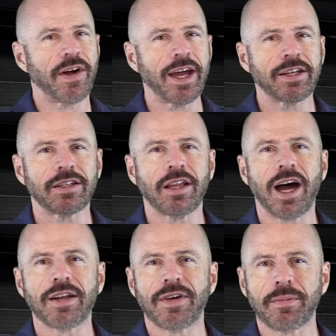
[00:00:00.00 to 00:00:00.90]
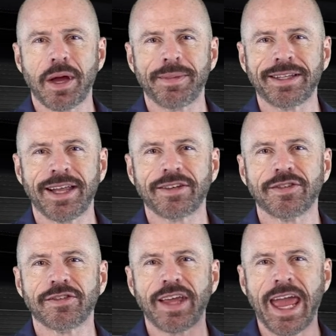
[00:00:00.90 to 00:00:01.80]
find in a lot of upcoming
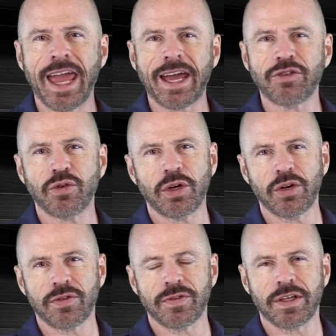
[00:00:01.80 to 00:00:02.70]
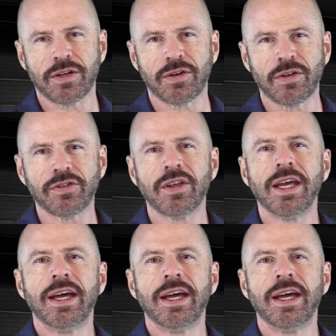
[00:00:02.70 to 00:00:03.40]
Lexus and Toyota vehicles.